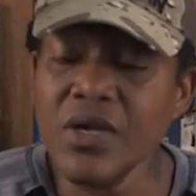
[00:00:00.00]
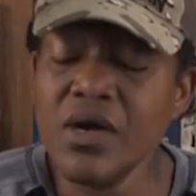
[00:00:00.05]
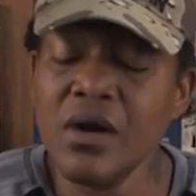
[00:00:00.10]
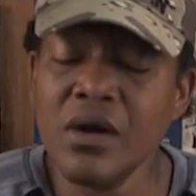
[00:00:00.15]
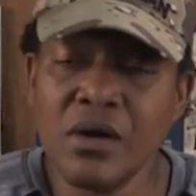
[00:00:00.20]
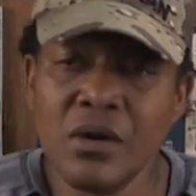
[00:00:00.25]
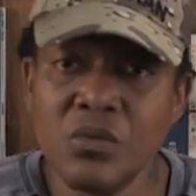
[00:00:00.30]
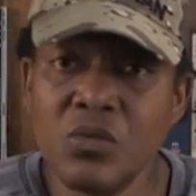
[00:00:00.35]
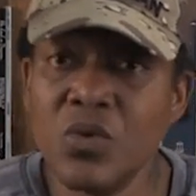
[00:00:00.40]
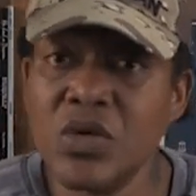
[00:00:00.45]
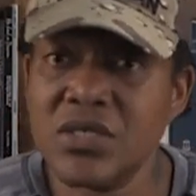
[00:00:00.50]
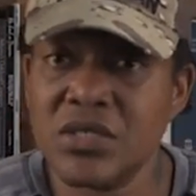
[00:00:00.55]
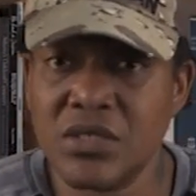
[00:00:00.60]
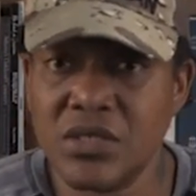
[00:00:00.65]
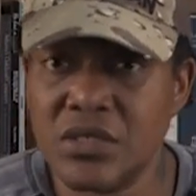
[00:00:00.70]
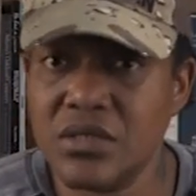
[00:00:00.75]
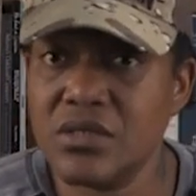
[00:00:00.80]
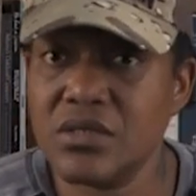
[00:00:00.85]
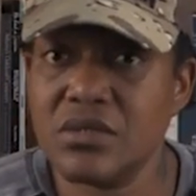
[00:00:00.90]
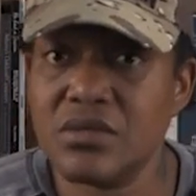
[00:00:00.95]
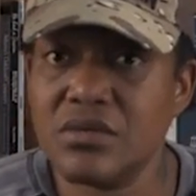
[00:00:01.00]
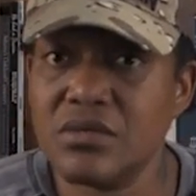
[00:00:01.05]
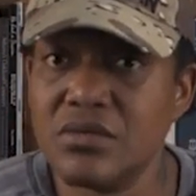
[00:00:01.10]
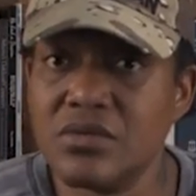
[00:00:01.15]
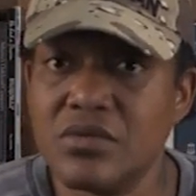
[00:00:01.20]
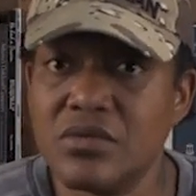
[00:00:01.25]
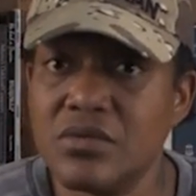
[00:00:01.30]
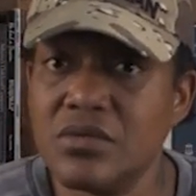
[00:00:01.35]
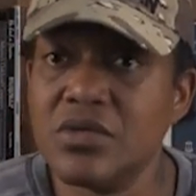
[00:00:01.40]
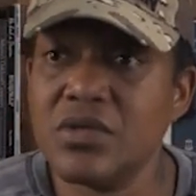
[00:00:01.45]
Right. Wasn't,
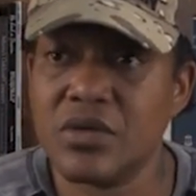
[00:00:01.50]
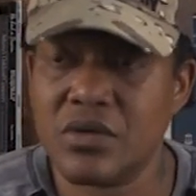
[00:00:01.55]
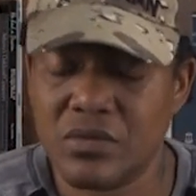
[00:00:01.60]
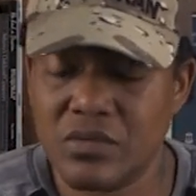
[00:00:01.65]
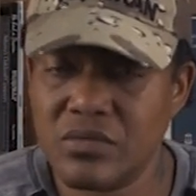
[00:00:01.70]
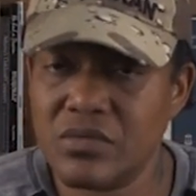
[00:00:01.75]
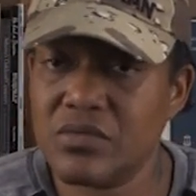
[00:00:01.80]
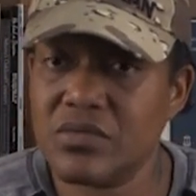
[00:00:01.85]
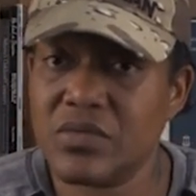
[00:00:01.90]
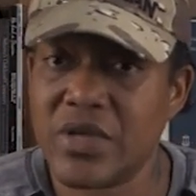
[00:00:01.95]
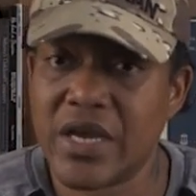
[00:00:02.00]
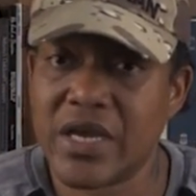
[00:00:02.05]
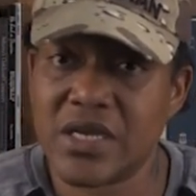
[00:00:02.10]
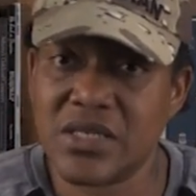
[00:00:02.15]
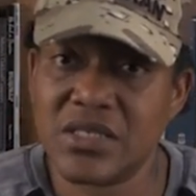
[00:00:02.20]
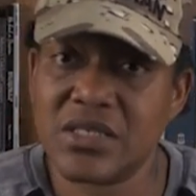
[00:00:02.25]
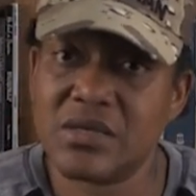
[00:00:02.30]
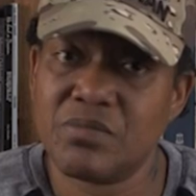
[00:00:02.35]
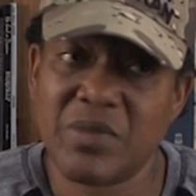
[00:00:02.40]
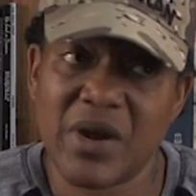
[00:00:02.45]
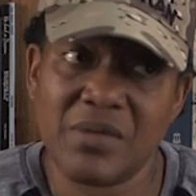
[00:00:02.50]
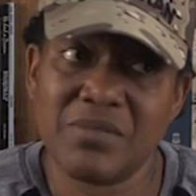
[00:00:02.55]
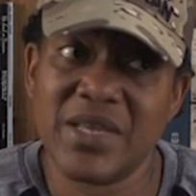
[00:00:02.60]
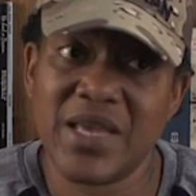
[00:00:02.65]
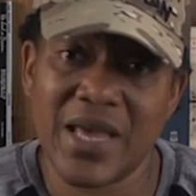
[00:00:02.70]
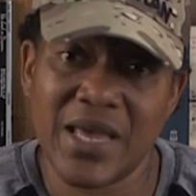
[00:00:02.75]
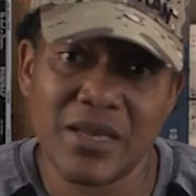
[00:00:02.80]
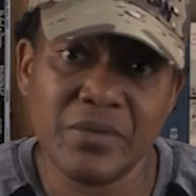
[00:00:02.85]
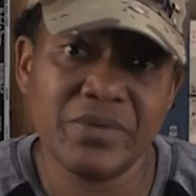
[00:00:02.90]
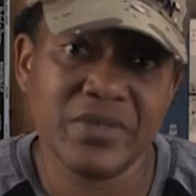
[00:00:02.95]
you know, like I said,
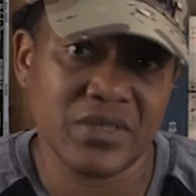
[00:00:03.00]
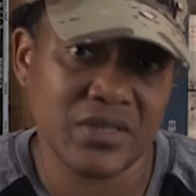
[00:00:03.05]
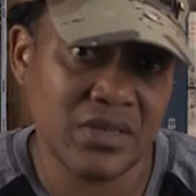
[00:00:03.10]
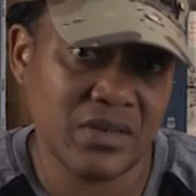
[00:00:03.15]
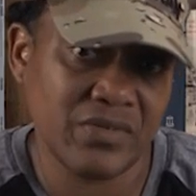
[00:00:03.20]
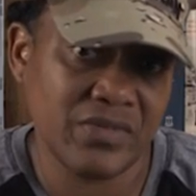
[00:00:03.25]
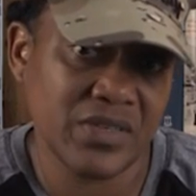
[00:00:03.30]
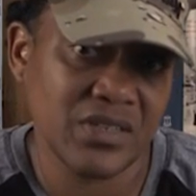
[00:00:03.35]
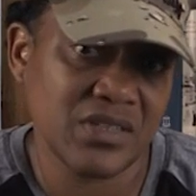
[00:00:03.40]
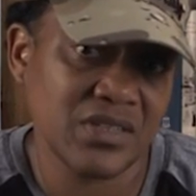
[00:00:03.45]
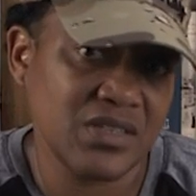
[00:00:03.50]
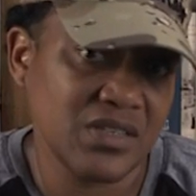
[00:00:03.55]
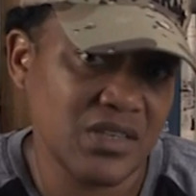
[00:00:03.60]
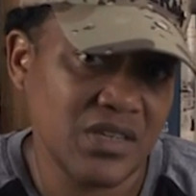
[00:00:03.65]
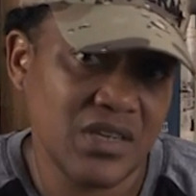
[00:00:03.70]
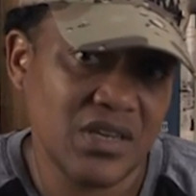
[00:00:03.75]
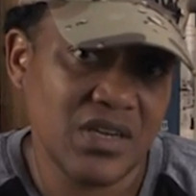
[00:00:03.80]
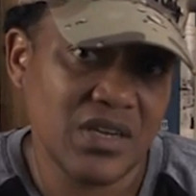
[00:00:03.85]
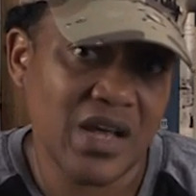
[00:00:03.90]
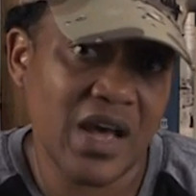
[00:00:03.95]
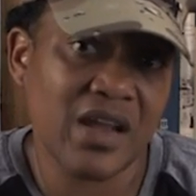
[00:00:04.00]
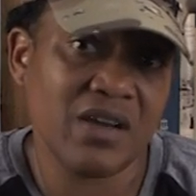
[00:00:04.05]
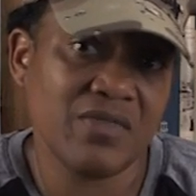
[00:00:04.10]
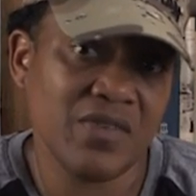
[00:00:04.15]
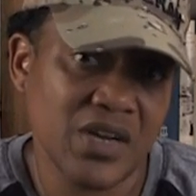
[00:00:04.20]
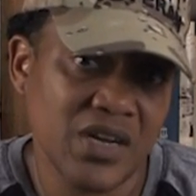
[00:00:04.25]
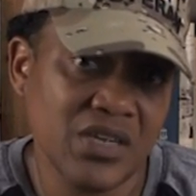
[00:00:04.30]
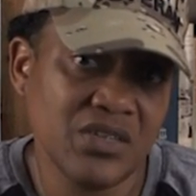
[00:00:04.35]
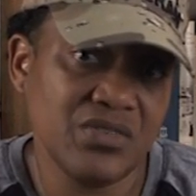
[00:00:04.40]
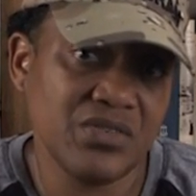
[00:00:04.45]
probably 80% of us out
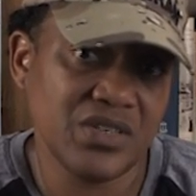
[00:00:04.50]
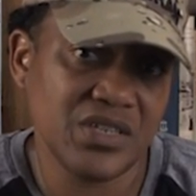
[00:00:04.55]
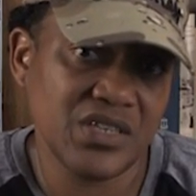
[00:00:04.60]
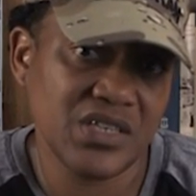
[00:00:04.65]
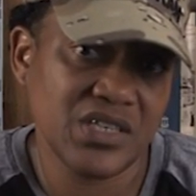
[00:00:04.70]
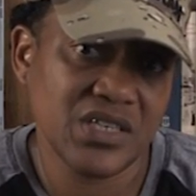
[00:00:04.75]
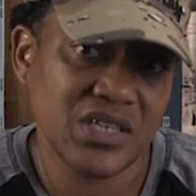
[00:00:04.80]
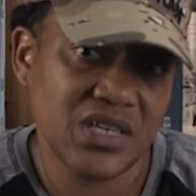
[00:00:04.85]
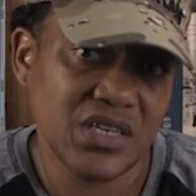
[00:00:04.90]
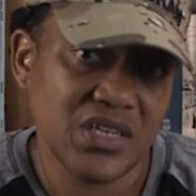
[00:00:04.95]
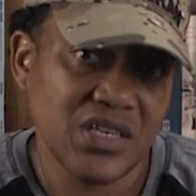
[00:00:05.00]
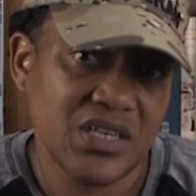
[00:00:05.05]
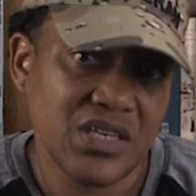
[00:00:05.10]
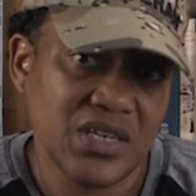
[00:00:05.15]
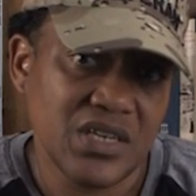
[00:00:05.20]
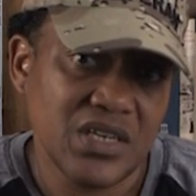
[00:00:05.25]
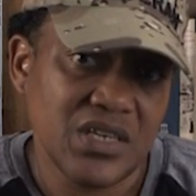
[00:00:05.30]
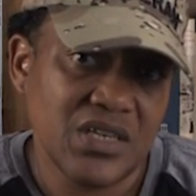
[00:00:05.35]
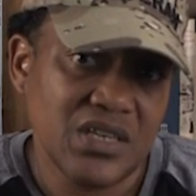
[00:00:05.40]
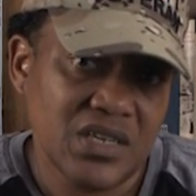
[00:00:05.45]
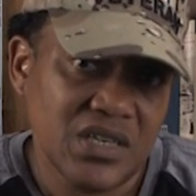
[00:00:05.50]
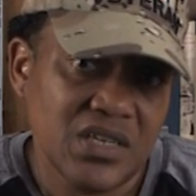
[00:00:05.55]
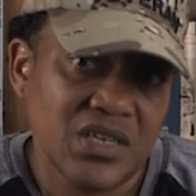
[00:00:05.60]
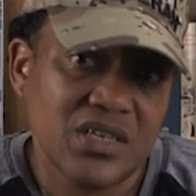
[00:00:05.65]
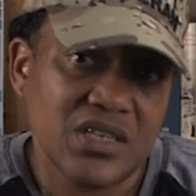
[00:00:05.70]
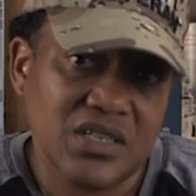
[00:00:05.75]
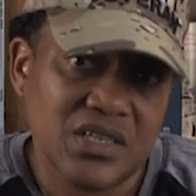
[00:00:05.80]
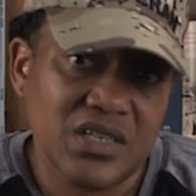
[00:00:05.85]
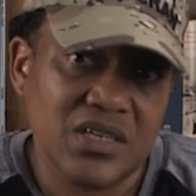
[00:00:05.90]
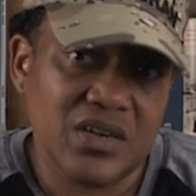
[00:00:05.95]
of 100,
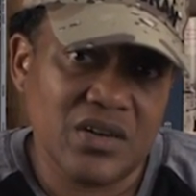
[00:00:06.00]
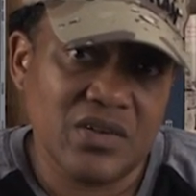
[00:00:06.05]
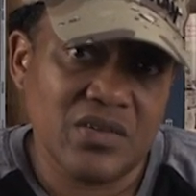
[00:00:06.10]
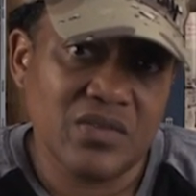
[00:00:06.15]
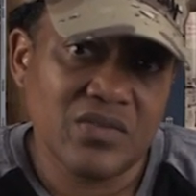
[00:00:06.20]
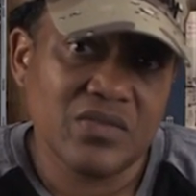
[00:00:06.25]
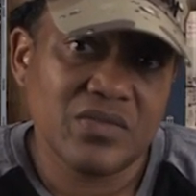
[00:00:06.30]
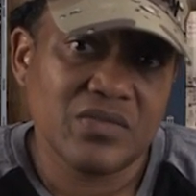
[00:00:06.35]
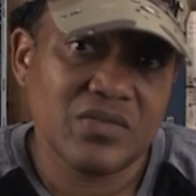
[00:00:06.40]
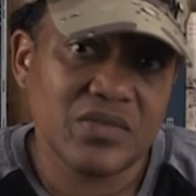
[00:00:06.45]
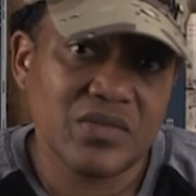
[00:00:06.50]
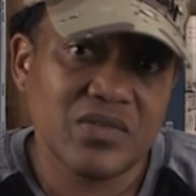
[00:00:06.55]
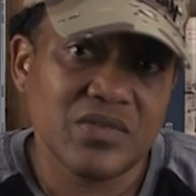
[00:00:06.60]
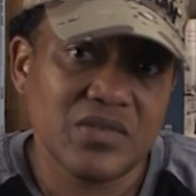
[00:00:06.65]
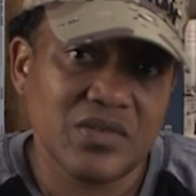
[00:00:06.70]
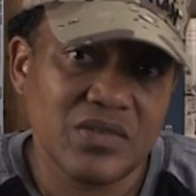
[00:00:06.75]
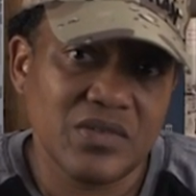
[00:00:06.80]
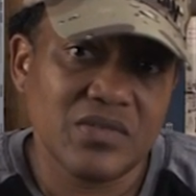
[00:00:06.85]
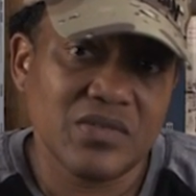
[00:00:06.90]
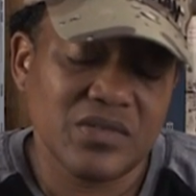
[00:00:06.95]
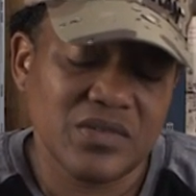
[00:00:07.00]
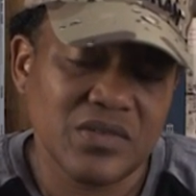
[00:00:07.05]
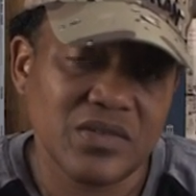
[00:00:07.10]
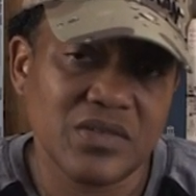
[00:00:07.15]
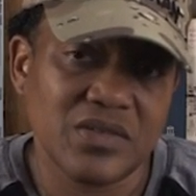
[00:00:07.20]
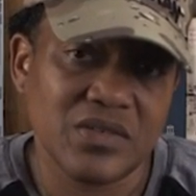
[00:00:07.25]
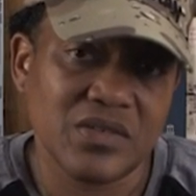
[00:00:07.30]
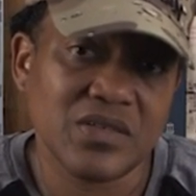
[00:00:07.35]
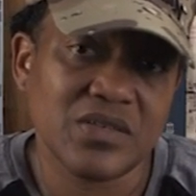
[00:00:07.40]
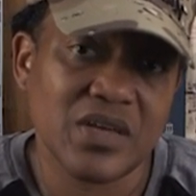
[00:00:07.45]
you know, okay.
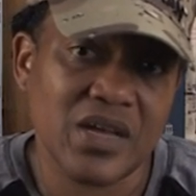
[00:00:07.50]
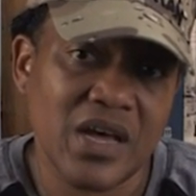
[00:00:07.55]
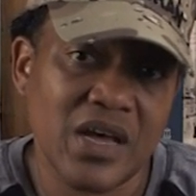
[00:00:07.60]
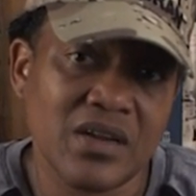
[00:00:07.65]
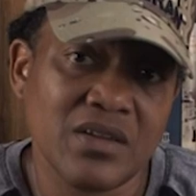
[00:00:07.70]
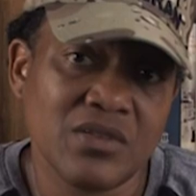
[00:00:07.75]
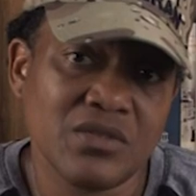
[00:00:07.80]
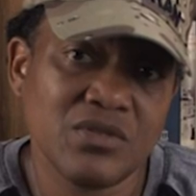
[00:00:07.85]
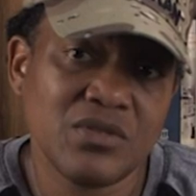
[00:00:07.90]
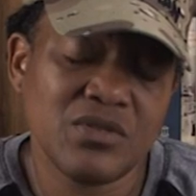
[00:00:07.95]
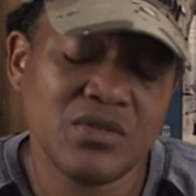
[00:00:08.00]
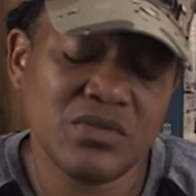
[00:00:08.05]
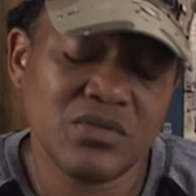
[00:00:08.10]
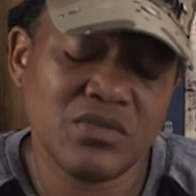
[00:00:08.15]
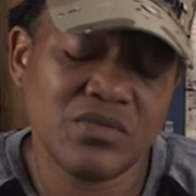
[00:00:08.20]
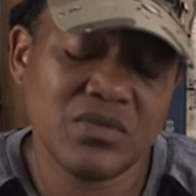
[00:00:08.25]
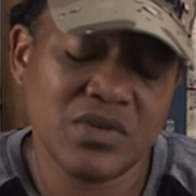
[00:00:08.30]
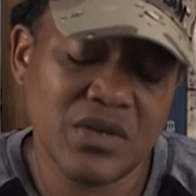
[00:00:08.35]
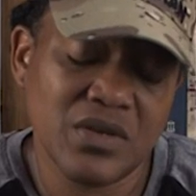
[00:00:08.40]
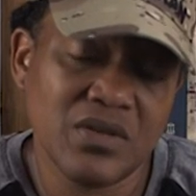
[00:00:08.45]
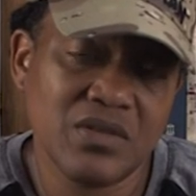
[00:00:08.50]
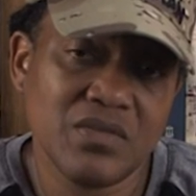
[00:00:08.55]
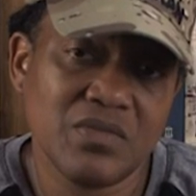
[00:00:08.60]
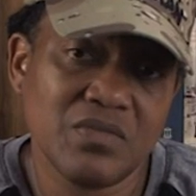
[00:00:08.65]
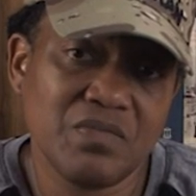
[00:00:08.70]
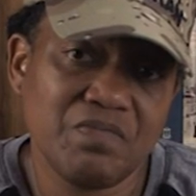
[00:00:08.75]
Out of those, yeah.